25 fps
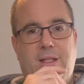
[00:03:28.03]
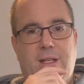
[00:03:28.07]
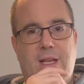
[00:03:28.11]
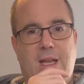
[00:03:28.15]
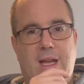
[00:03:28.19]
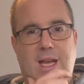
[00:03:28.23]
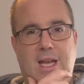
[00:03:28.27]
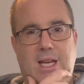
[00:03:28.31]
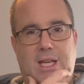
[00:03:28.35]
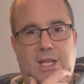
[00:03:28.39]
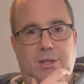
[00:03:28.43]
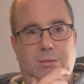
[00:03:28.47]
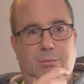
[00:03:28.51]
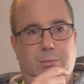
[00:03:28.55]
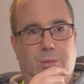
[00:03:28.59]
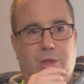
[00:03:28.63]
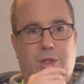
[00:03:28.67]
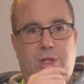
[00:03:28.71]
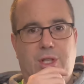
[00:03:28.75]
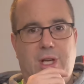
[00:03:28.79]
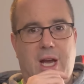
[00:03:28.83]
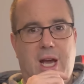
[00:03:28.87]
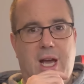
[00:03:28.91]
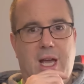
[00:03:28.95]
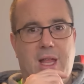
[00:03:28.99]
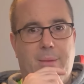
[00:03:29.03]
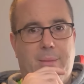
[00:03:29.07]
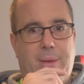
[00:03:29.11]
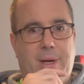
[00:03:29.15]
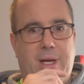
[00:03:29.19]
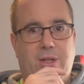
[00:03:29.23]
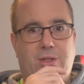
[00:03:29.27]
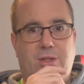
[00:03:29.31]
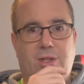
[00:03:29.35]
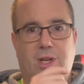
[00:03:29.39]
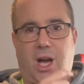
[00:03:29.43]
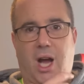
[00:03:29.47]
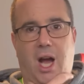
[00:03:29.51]
eke as much out of the
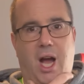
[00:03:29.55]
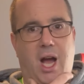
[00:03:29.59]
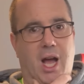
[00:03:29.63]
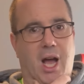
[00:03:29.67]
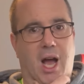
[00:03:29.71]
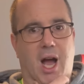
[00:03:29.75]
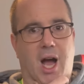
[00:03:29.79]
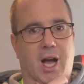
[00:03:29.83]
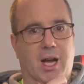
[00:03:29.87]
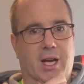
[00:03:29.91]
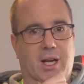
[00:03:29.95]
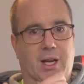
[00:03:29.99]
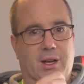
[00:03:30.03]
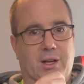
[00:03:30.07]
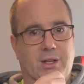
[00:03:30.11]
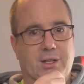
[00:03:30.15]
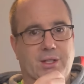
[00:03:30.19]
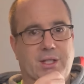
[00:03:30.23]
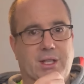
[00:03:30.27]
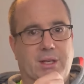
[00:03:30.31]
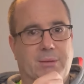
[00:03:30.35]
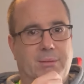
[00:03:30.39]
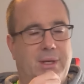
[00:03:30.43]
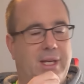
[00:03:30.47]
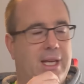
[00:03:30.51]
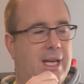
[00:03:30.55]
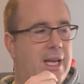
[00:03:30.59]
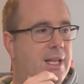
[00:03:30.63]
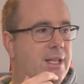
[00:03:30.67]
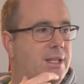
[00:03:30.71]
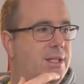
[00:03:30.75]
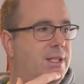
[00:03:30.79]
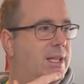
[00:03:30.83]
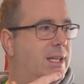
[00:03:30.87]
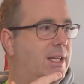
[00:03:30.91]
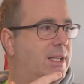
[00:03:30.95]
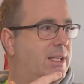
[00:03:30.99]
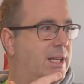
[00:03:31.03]
battery, I can't see me getting
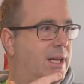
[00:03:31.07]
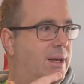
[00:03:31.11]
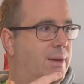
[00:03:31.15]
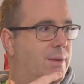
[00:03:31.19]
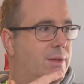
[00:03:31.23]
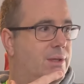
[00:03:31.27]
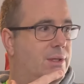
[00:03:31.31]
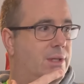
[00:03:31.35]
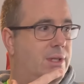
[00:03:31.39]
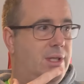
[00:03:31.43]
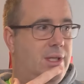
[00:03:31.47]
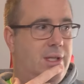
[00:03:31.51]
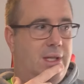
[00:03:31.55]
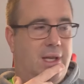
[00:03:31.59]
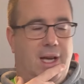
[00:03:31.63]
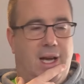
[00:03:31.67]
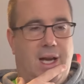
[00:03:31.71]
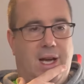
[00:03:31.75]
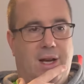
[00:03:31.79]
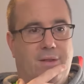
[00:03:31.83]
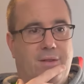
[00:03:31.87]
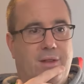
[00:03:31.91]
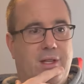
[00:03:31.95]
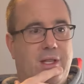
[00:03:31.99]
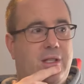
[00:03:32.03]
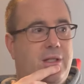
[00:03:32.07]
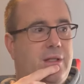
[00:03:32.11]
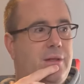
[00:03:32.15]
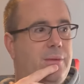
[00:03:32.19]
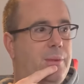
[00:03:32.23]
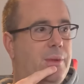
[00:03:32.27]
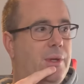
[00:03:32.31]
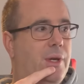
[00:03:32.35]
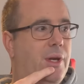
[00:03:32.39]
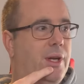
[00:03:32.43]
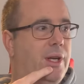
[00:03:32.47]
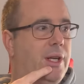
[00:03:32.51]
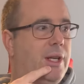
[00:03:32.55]
6 hours out of this, to
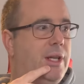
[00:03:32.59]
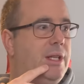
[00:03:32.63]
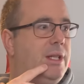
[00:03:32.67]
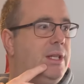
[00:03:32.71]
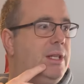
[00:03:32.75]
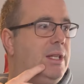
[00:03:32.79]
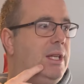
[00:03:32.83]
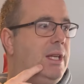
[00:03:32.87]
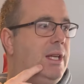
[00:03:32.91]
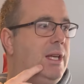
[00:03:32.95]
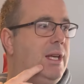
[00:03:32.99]
be honest.